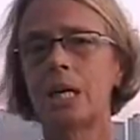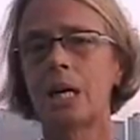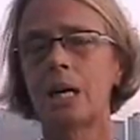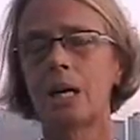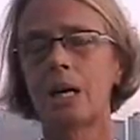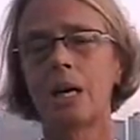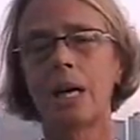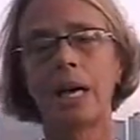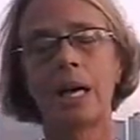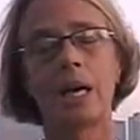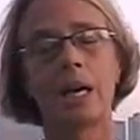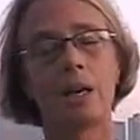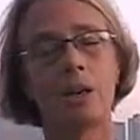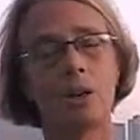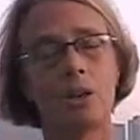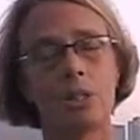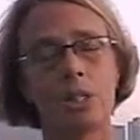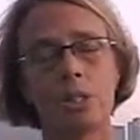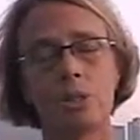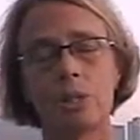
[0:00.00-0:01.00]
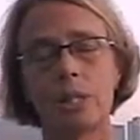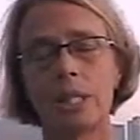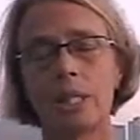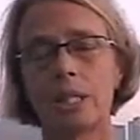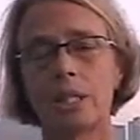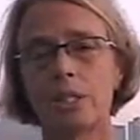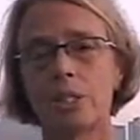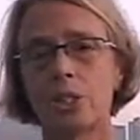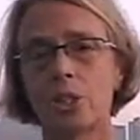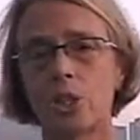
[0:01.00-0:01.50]
And I also
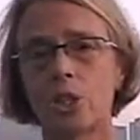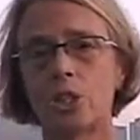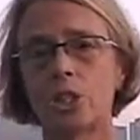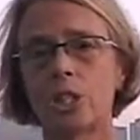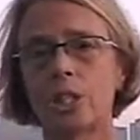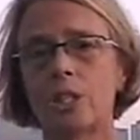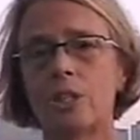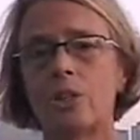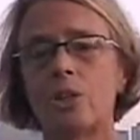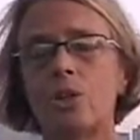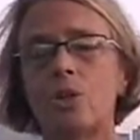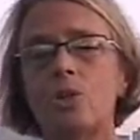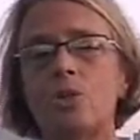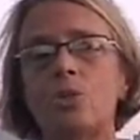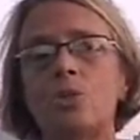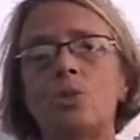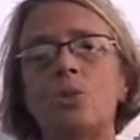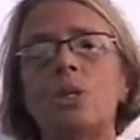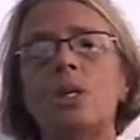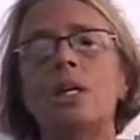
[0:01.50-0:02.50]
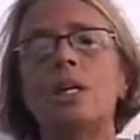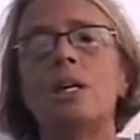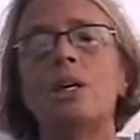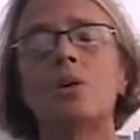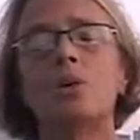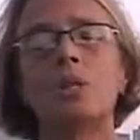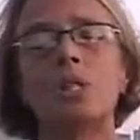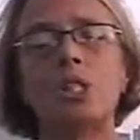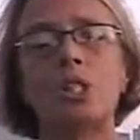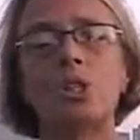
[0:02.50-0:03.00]
needed a surgeon who
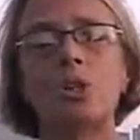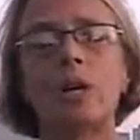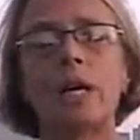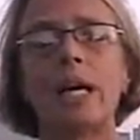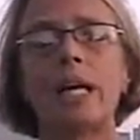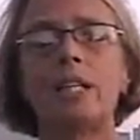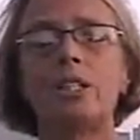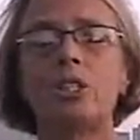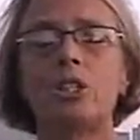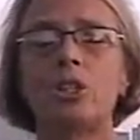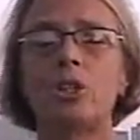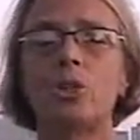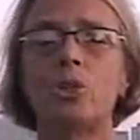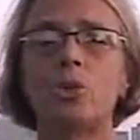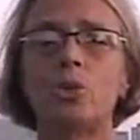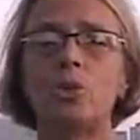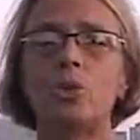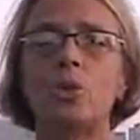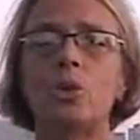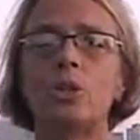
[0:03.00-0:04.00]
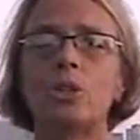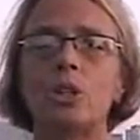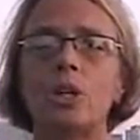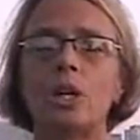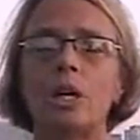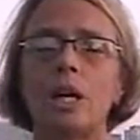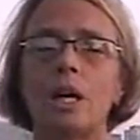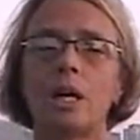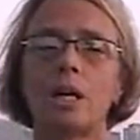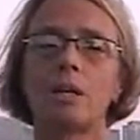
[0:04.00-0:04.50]
was trained to
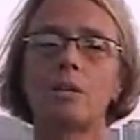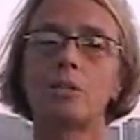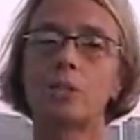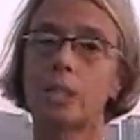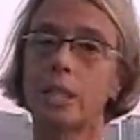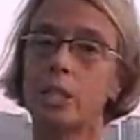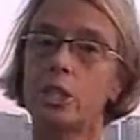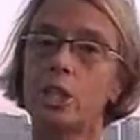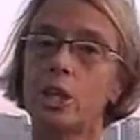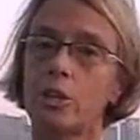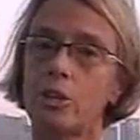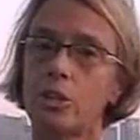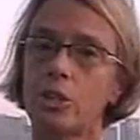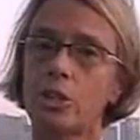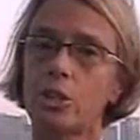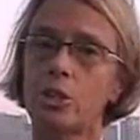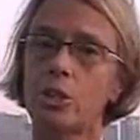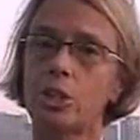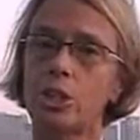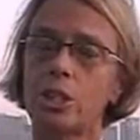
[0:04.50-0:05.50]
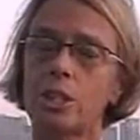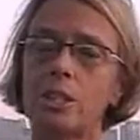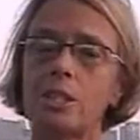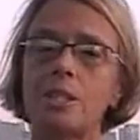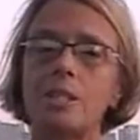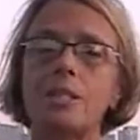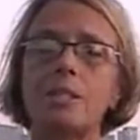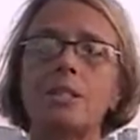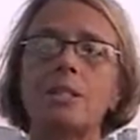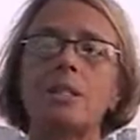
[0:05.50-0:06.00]
teach other
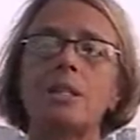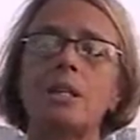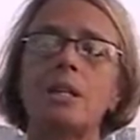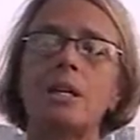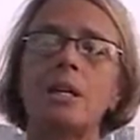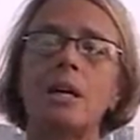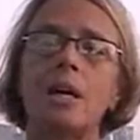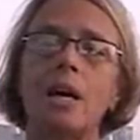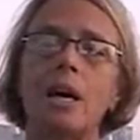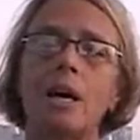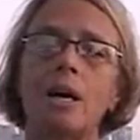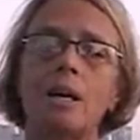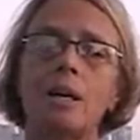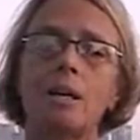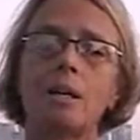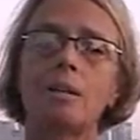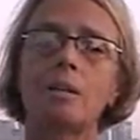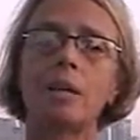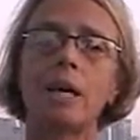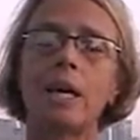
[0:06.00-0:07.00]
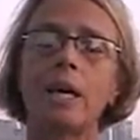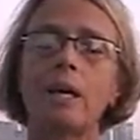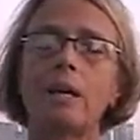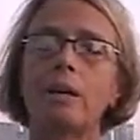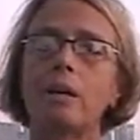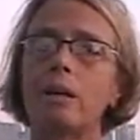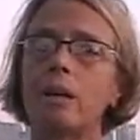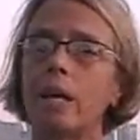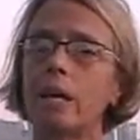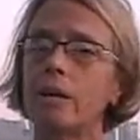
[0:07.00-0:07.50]
surgeons,
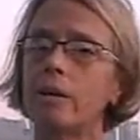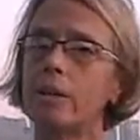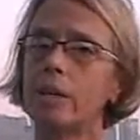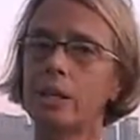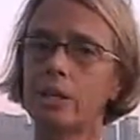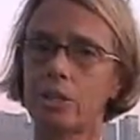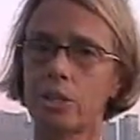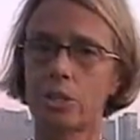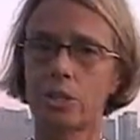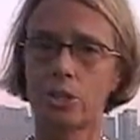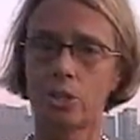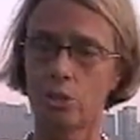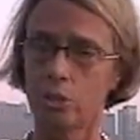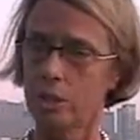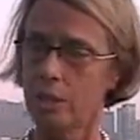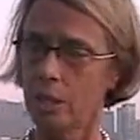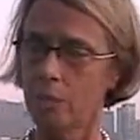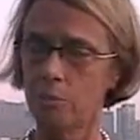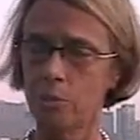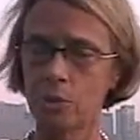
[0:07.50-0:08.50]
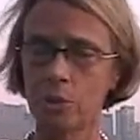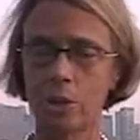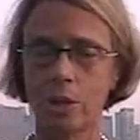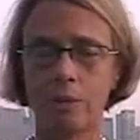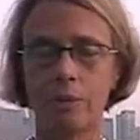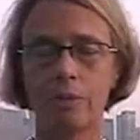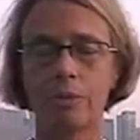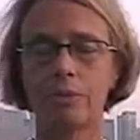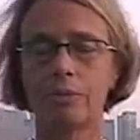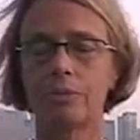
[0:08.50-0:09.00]
and did a certain number
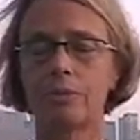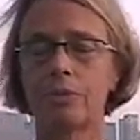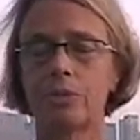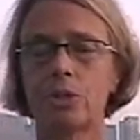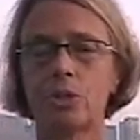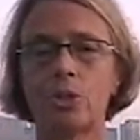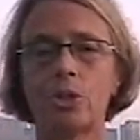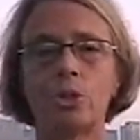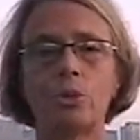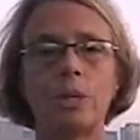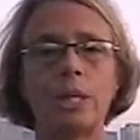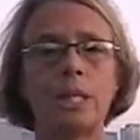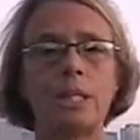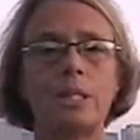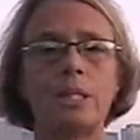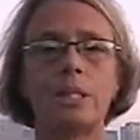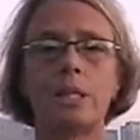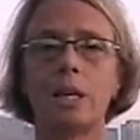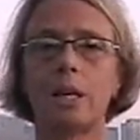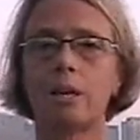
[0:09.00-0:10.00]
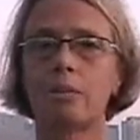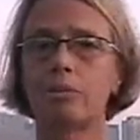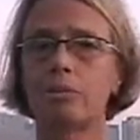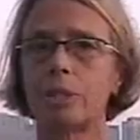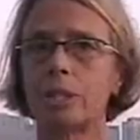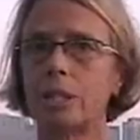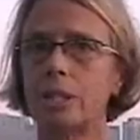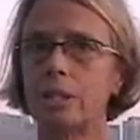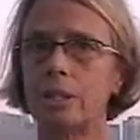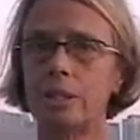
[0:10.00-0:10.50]
of surgeries
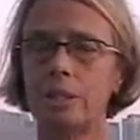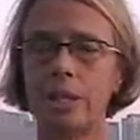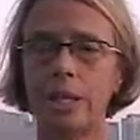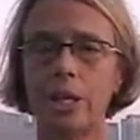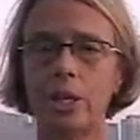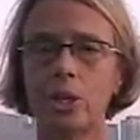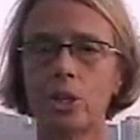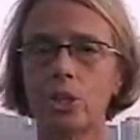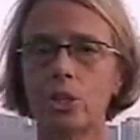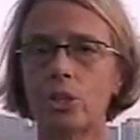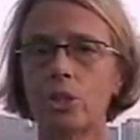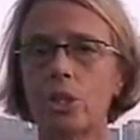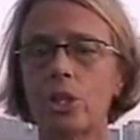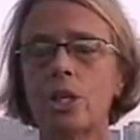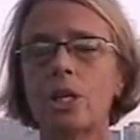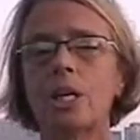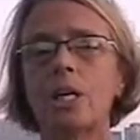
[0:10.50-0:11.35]
every year,